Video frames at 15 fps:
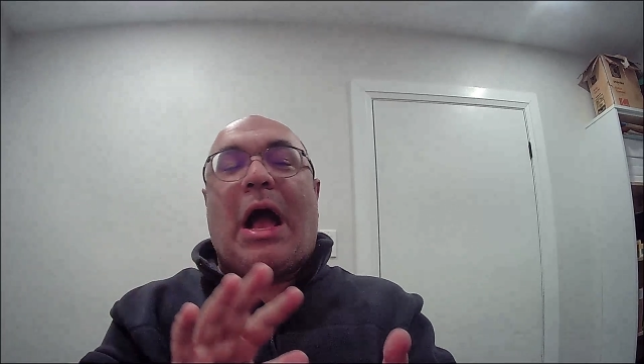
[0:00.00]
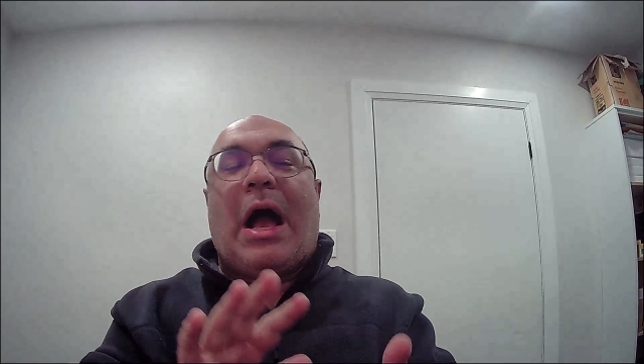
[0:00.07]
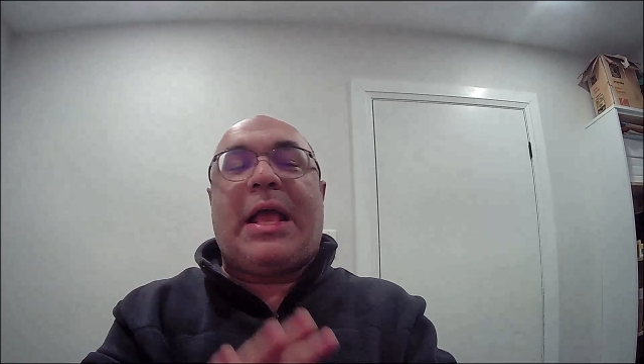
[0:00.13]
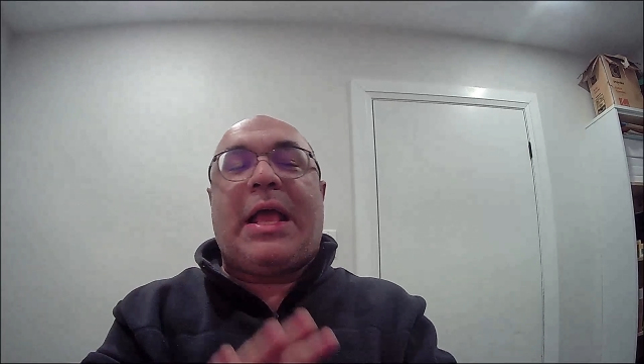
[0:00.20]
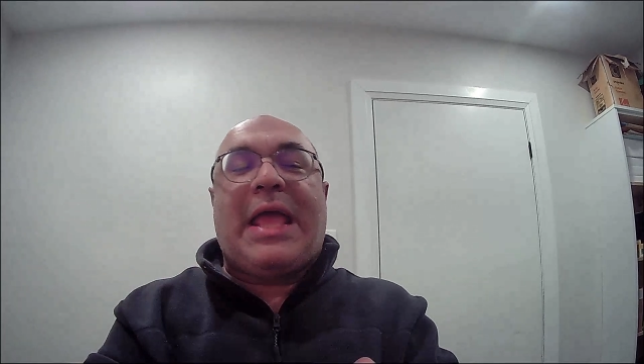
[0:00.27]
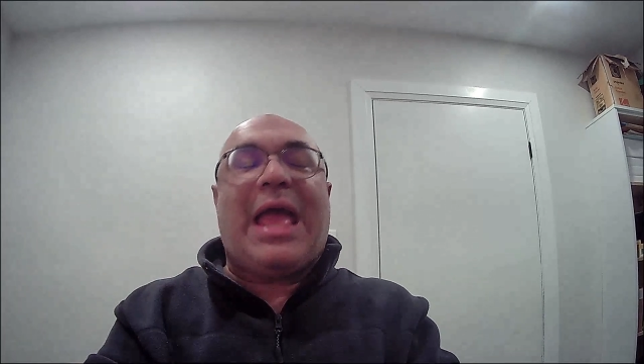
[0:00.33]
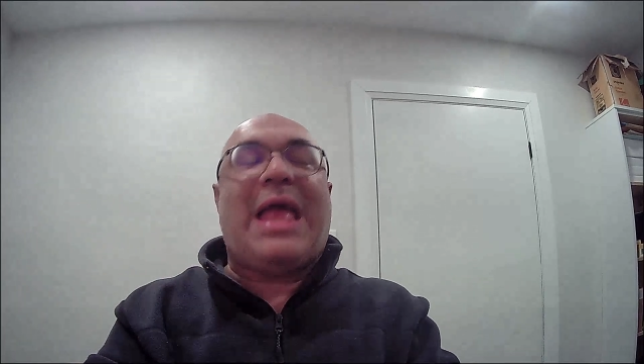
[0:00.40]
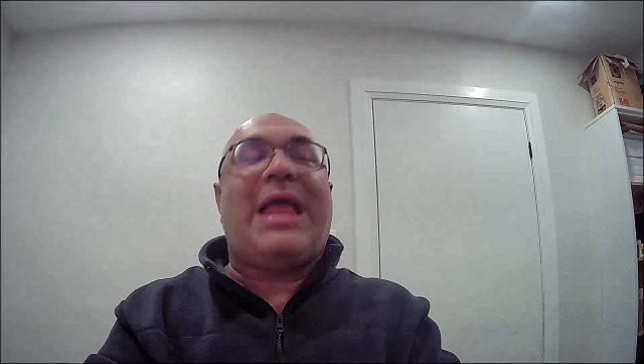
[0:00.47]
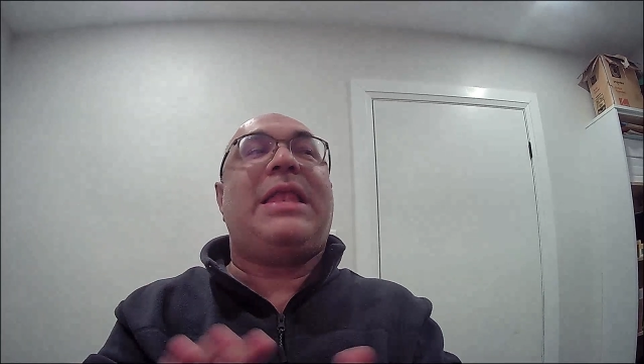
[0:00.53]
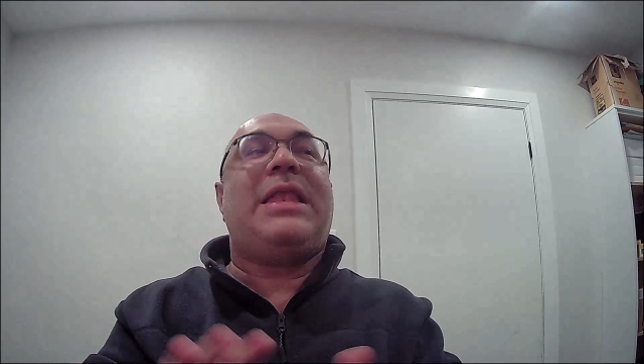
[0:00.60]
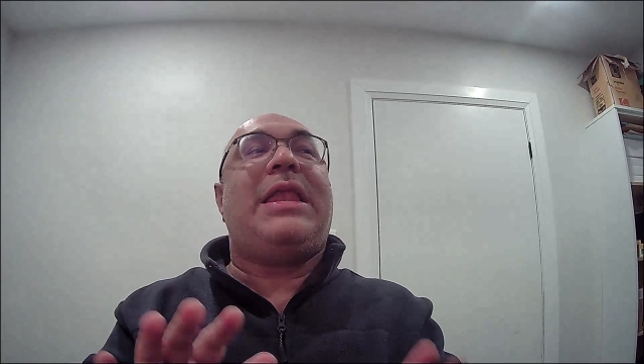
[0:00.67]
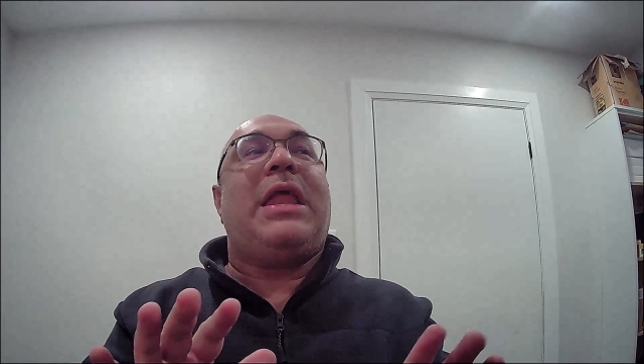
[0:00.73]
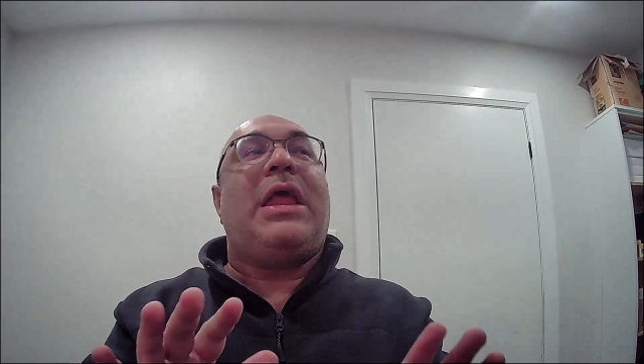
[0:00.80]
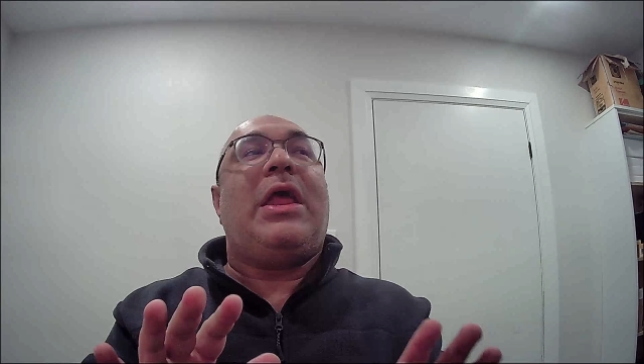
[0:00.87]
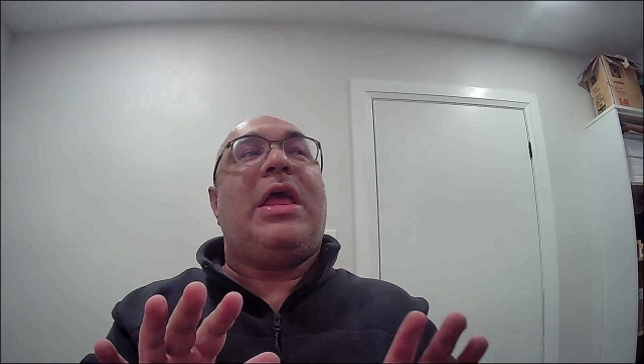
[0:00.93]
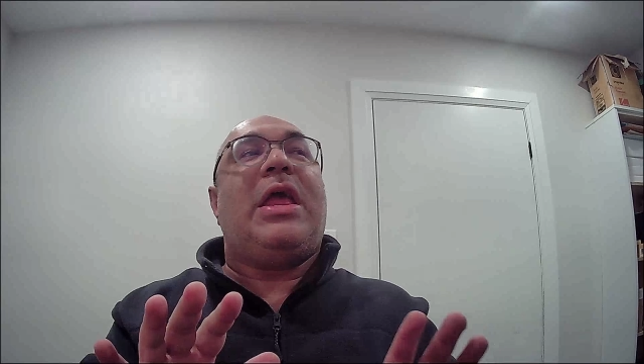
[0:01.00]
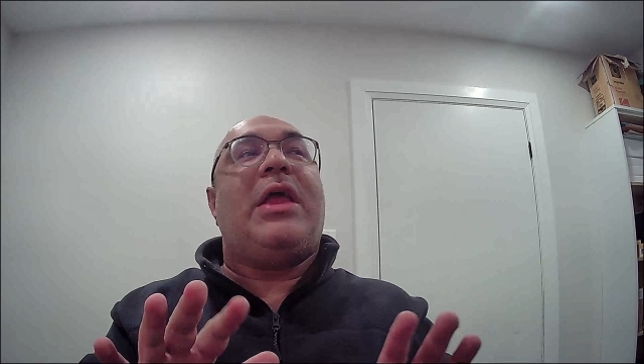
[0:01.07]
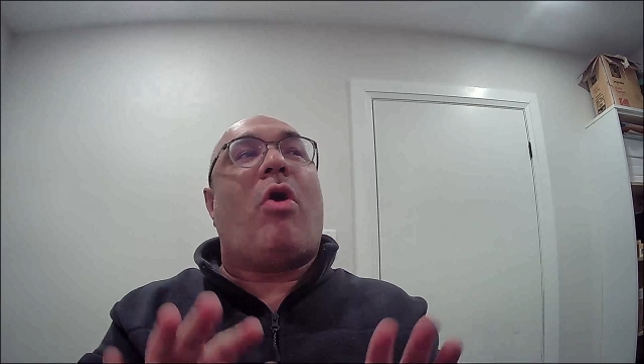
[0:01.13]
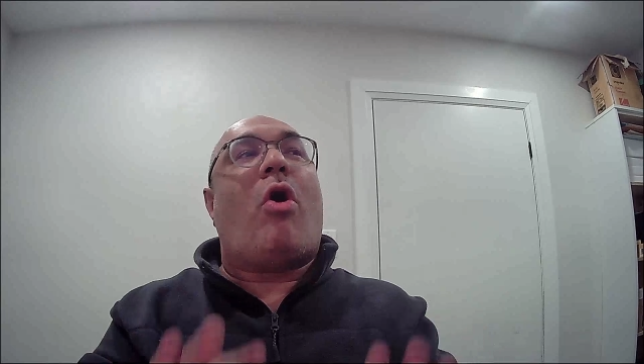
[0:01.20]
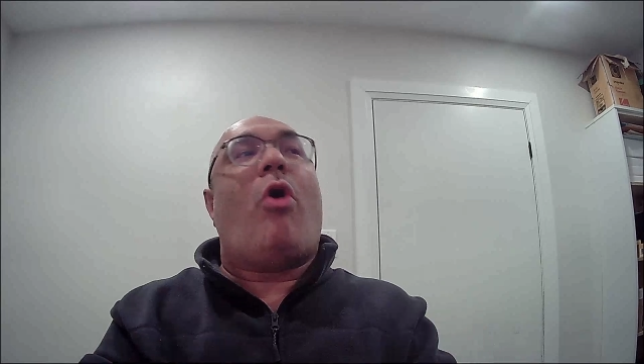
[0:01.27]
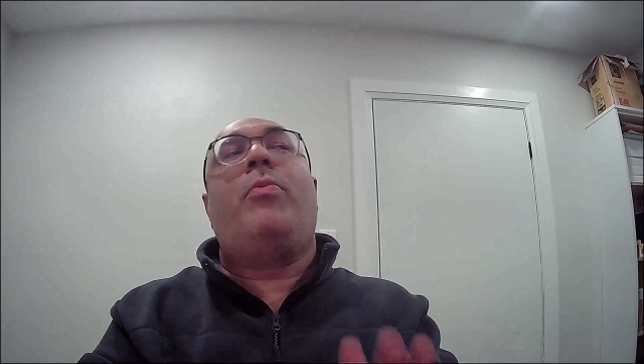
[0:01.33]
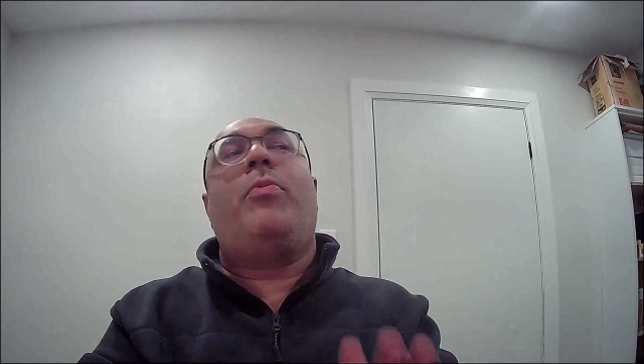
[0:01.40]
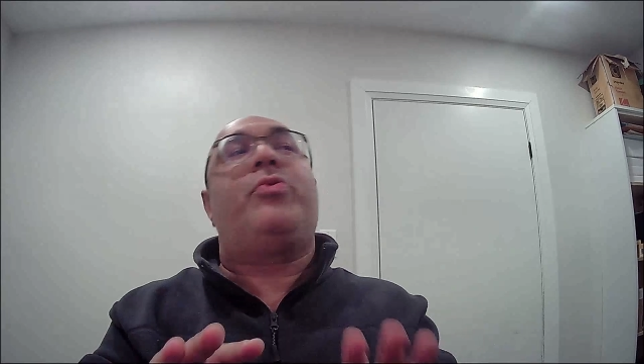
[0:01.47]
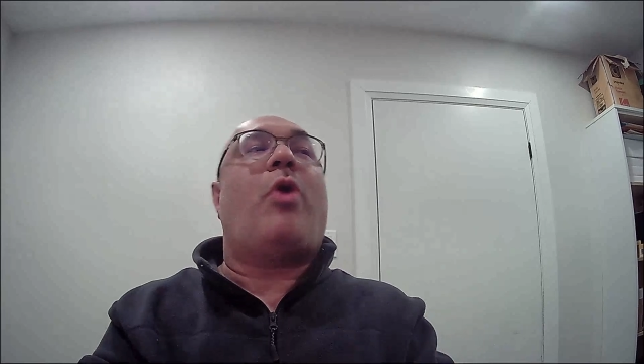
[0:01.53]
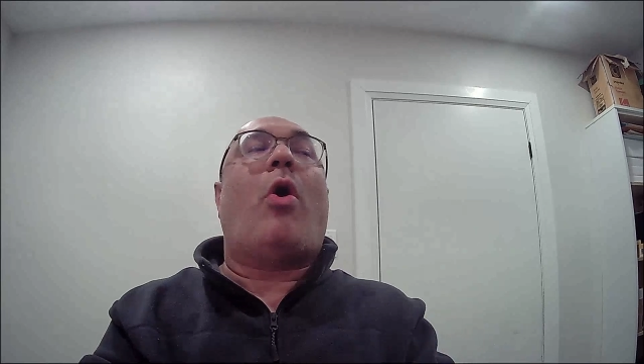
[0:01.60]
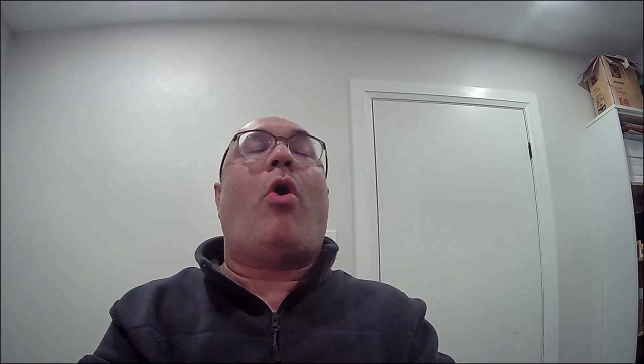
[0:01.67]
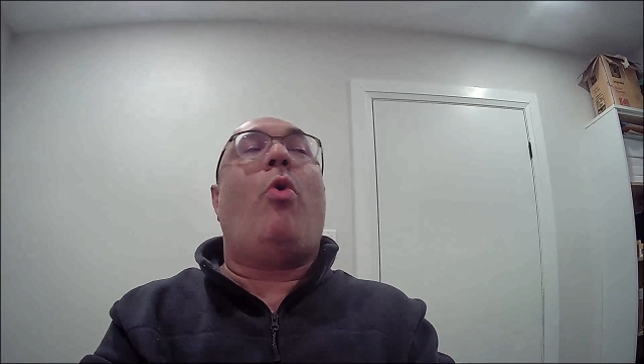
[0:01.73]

Again, it almost